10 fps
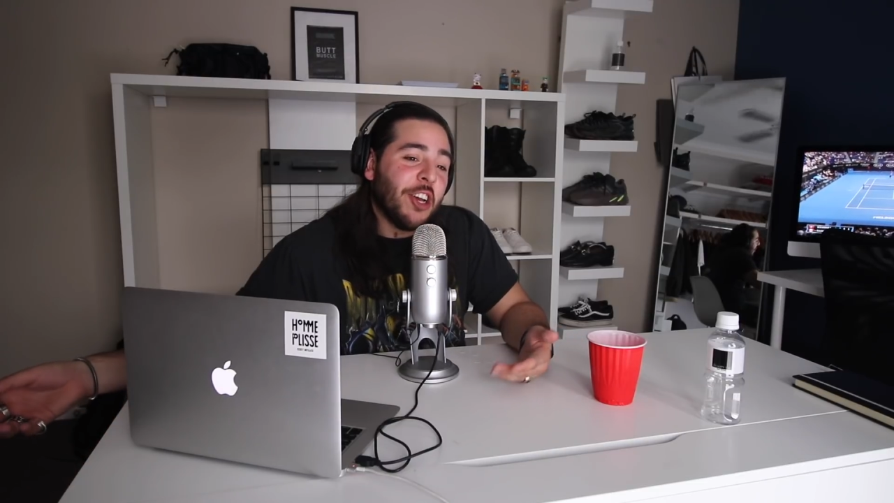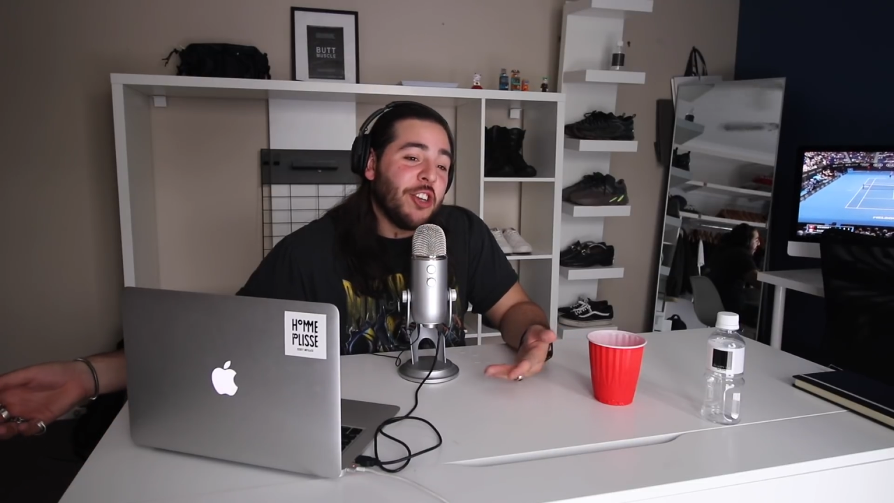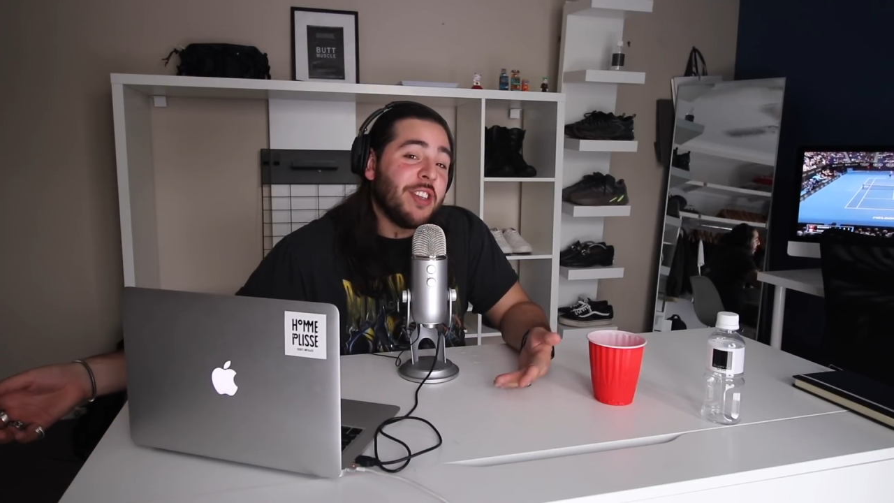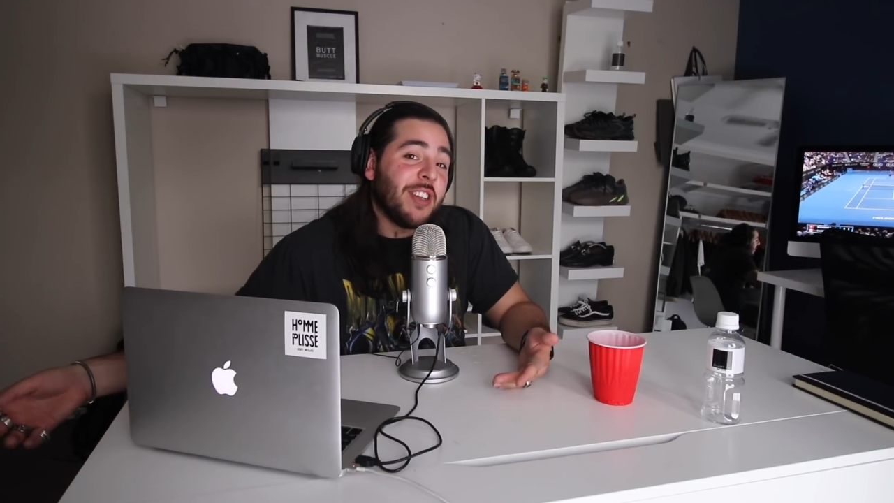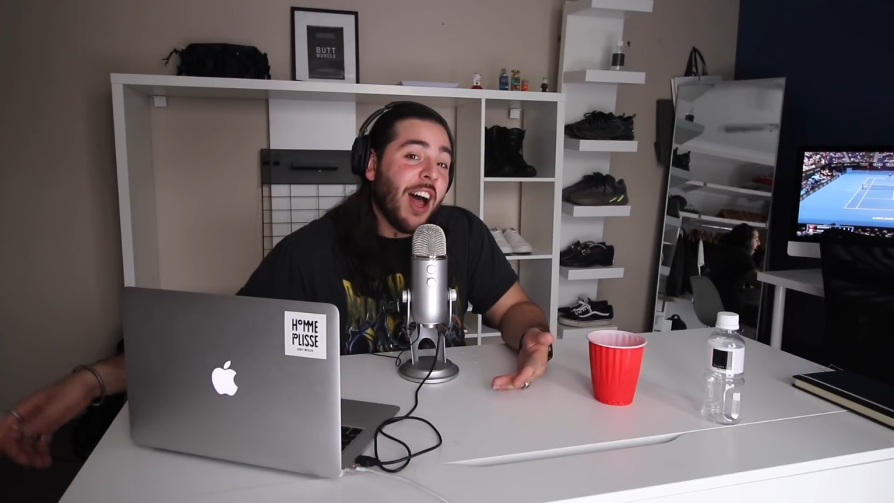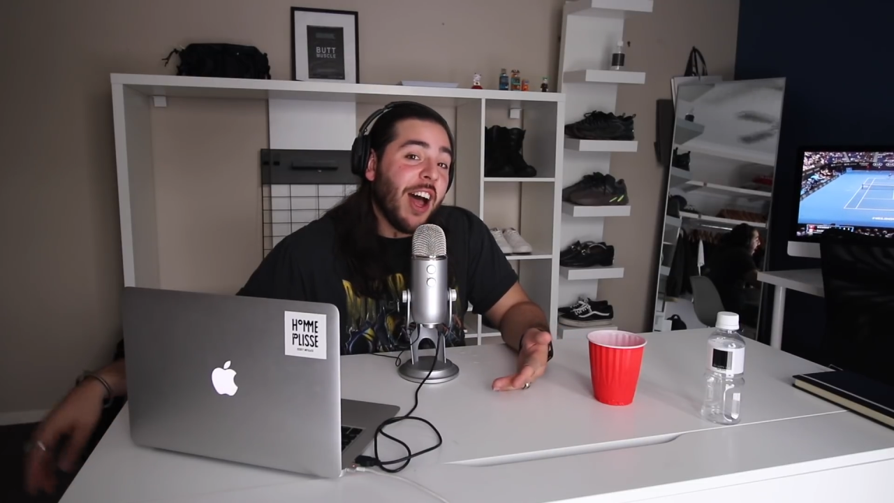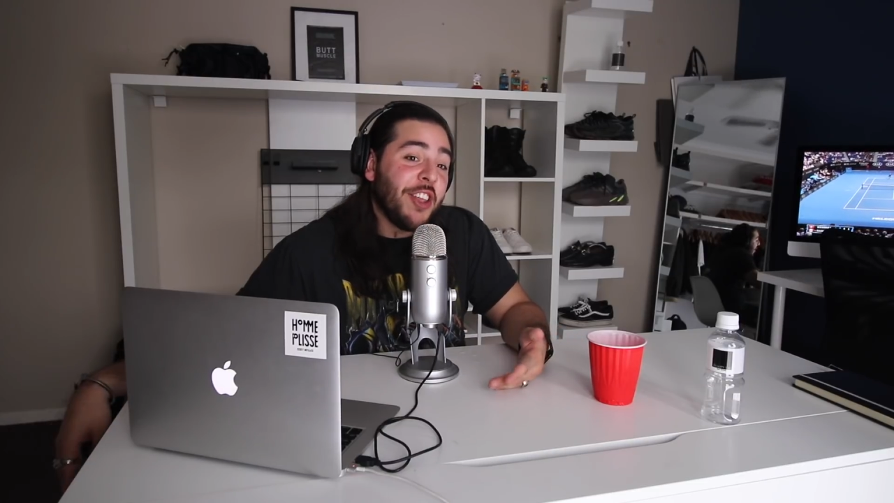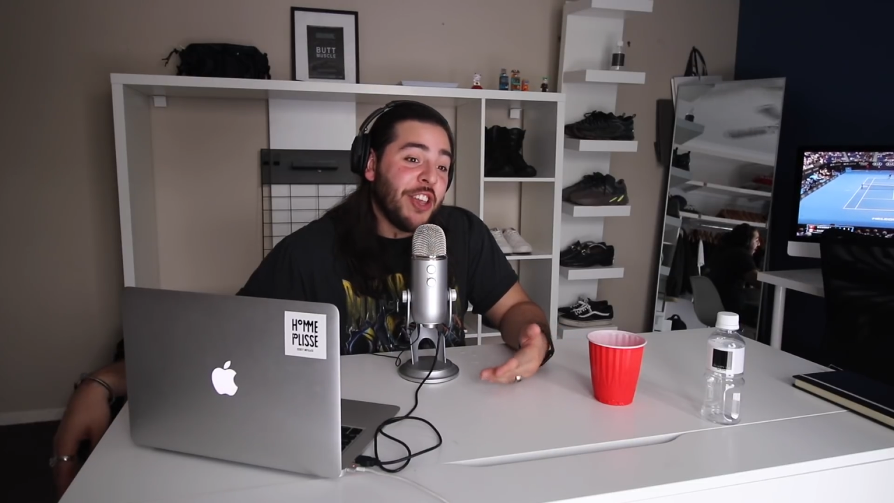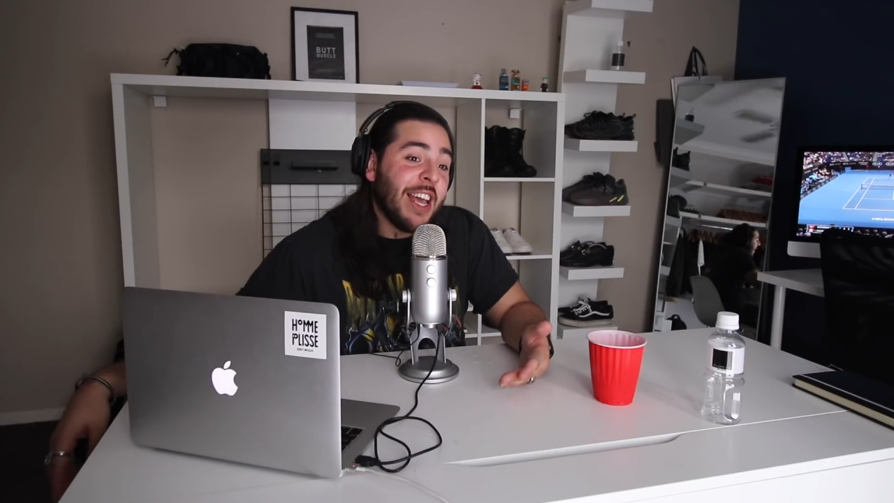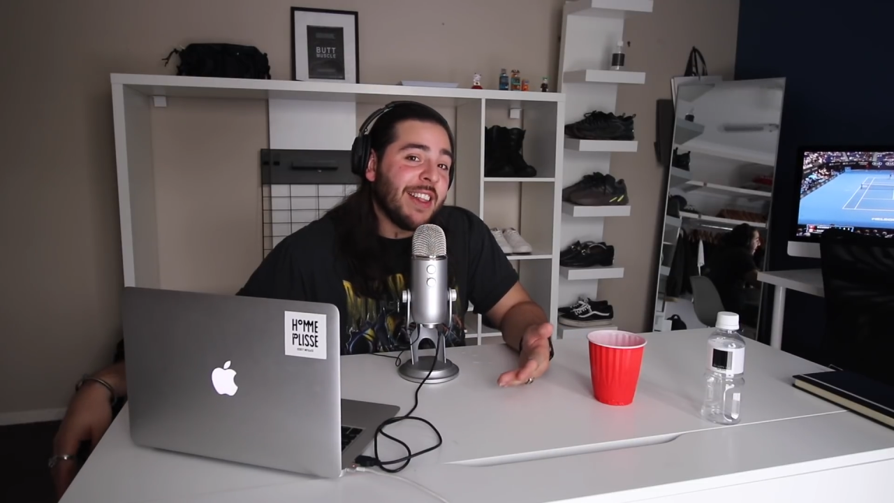Like, you
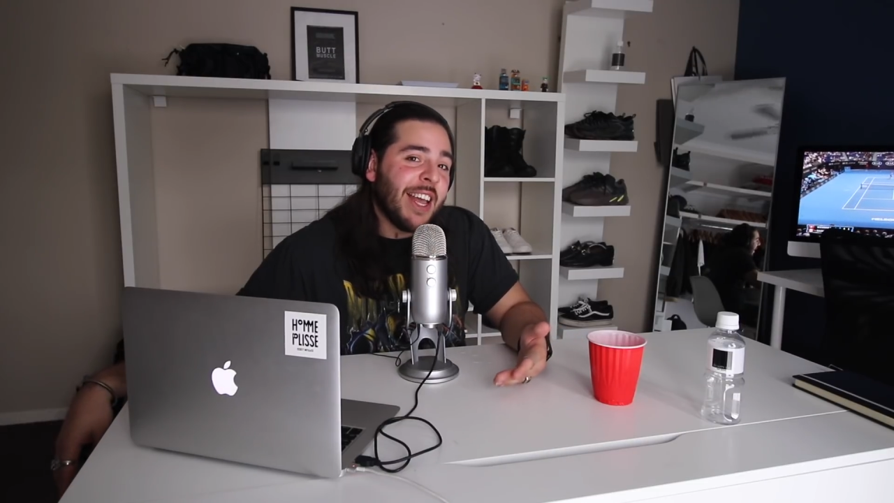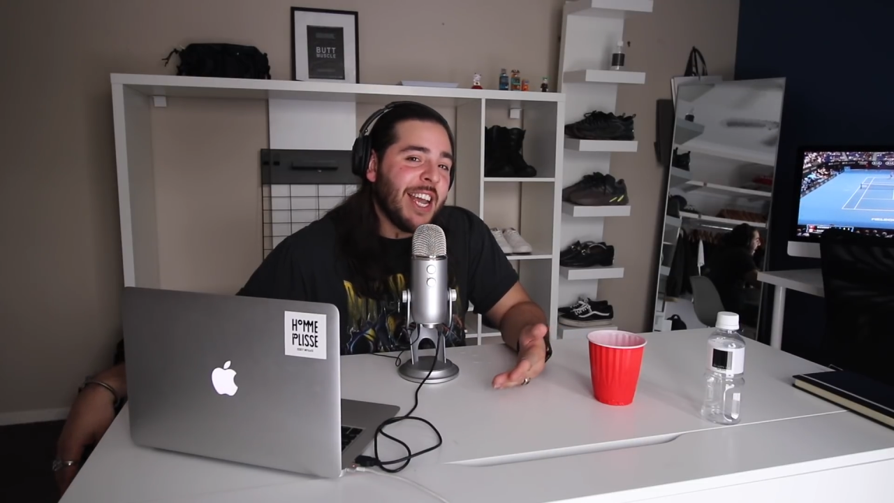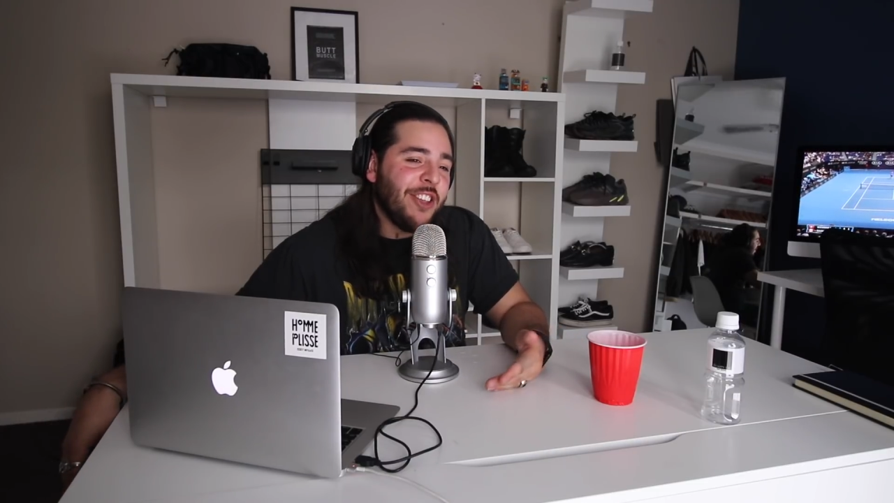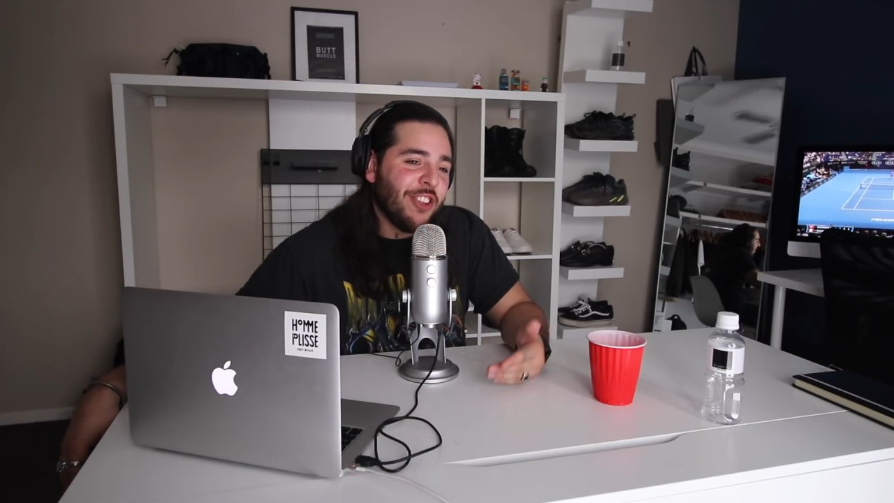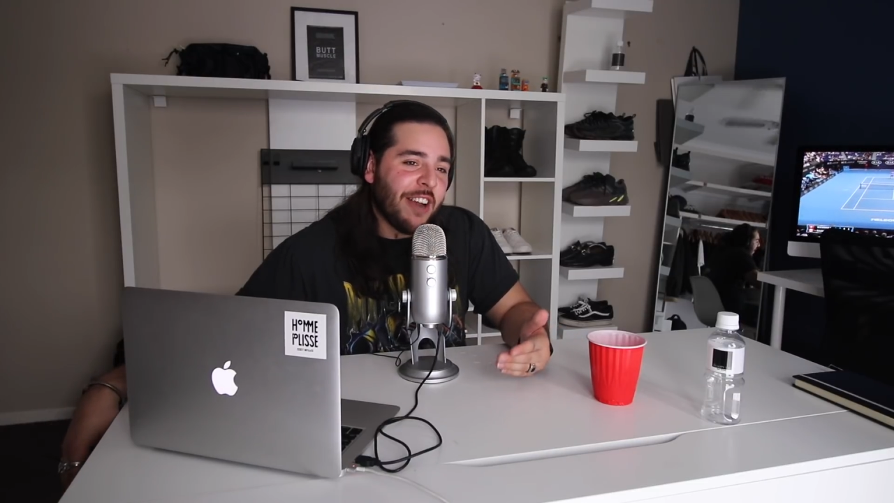start, you get lean,